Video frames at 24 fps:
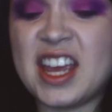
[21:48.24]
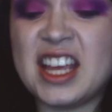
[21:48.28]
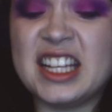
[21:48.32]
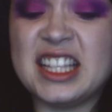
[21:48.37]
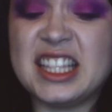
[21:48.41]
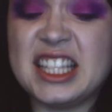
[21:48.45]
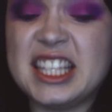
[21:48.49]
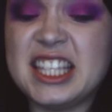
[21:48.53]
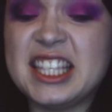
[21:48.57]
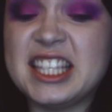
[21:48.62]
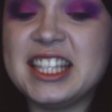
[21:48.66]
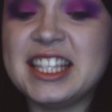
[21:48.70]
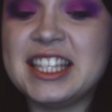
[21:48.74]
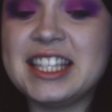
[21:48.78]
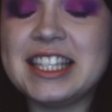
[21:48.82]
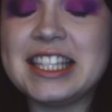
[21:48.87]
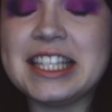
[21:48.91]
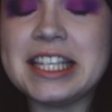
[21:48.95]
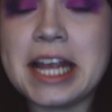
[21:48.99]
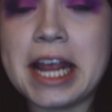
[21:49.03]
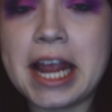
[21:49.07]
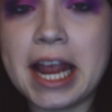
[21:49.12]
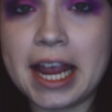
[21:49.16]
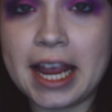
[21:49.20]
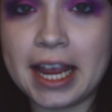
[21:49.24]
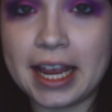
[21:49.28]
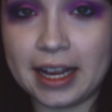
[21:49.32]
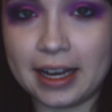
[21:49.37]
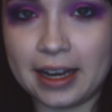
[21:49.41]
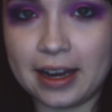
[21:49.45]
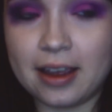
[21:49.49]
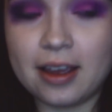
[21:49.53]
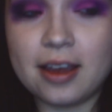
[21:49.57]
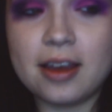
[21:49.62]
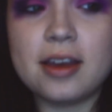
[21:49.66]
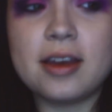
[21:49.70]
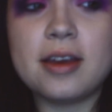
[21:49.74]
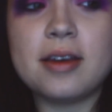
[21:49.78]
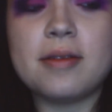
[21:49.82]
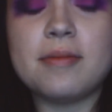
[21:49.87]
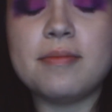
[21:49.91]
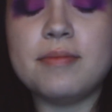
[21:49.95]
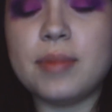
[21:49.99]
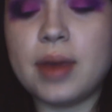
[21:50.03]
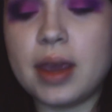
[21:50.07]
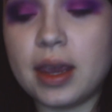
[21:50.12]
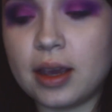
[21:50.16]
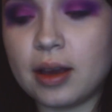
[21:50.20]
insane
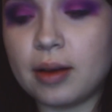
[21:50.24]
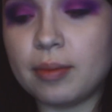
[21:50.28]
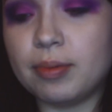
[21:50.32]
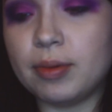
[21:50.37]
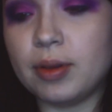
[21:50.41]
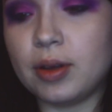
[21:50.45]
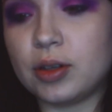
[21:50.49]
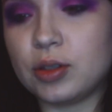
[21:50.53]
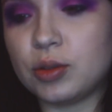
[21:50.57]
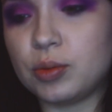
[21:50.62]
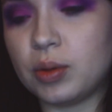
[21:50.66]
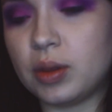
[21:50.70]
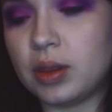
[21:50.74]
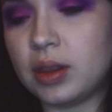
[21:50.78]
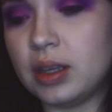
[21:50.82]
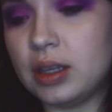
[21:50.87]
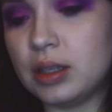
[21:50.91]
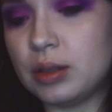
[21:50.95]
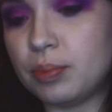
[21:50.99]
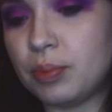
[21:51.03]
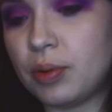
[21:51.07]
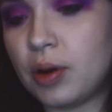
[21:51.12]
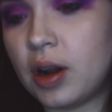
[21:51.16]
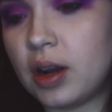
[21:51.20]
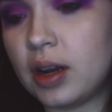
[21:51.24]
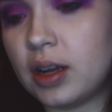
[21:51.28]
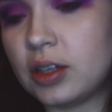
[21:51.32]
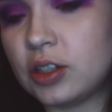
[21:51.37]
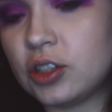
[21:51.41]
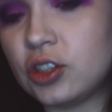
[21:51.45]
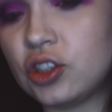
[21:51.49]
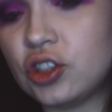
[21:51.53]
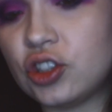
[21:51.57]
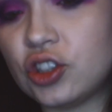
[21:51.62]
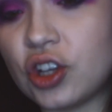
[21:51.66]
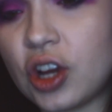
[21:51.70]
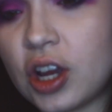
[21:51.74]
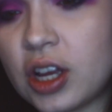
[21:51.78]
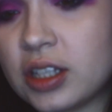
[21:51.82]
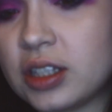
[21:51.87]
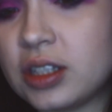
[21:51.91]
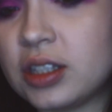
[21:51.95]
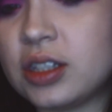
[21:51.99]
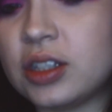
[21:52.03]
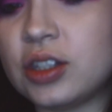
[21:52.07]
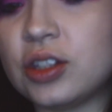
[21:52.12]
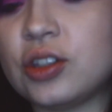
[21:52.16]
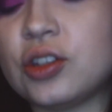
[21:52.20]
makeup looks with these products.
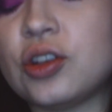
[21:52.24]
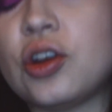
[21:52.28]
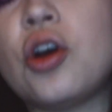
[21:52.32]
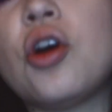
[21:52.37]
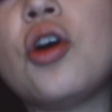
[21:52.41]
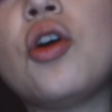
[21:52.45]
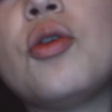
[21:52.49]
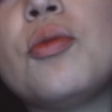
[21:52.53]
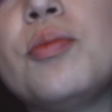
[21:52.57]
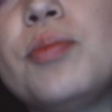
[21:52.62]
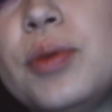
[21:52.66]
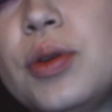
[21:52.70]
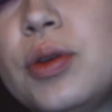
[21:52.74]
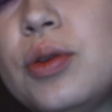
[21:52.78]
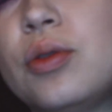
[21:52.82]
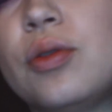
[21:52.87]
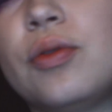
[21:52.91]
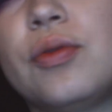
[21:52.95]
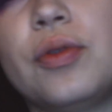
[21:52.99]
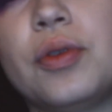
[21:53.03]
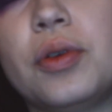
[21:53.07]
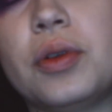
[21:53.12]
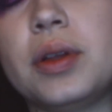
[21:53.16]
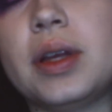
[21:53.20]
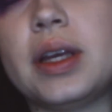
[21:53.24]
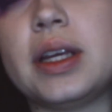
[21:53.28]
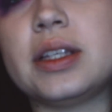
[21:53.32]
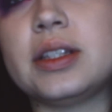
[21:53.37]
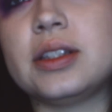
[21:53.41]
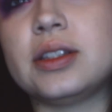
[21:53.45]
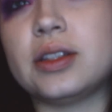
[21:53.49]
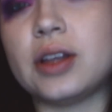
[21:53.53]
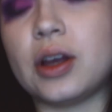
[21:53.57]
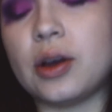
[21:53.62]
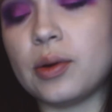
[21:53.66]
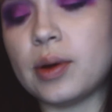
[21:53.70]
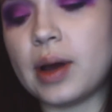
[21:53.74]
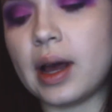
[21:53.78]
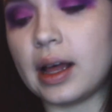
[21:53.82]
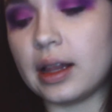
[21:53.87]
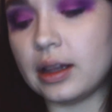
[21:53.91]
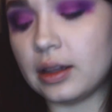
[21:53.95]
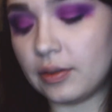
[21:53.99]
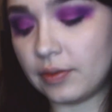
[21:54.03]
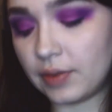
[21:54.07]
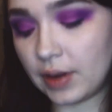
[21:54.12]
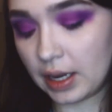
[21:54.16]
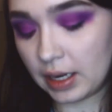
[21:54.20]
Just so beautiful, like so
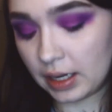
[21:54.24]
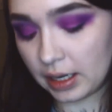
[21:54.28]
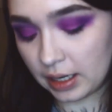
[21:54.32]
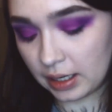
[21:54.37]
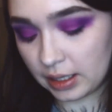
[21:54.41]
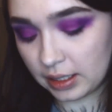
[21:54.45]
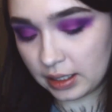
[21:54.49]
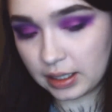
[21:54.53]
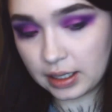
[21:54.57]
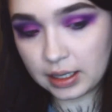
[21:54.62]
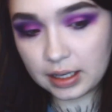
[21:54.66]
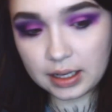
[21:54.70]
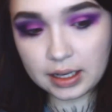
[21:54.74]
elevated.